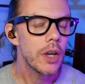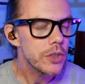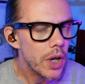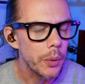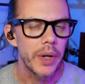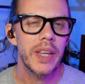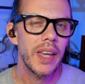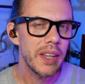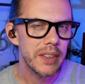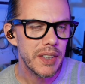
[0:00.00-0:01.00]
So,
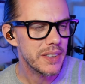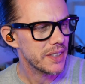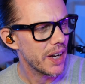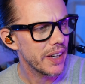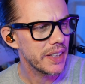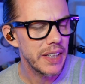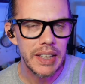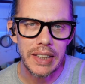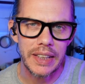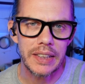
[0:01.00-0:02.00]
can a tiny
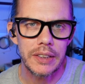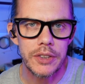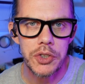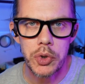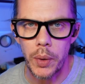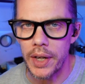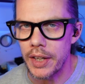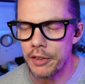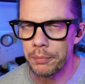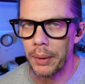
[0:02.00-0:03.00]
little square
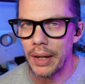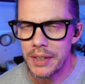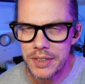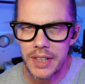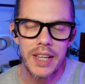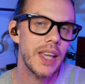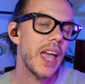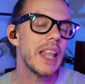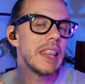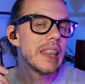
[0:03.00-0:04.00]
of plastic
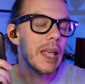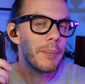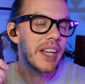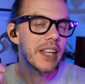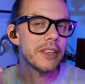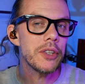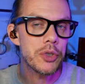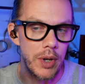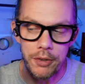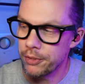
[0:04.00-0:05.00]
eliminate the
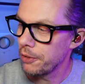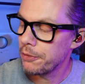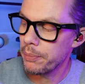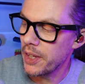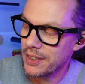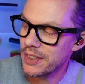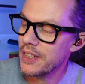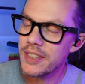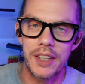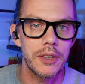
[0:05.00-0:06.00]
drift from this
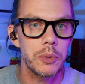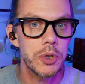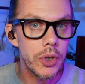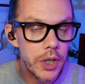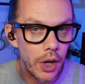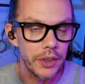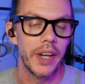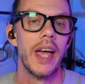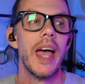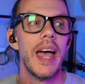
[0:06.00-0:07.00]
Nintendo Joy-Con?
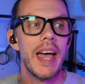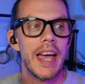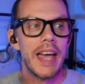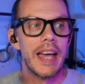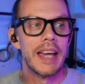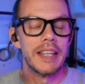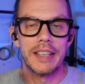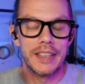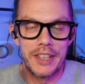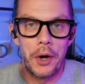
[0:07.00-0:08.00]

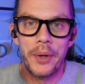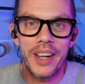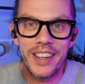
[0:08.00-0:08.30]
No,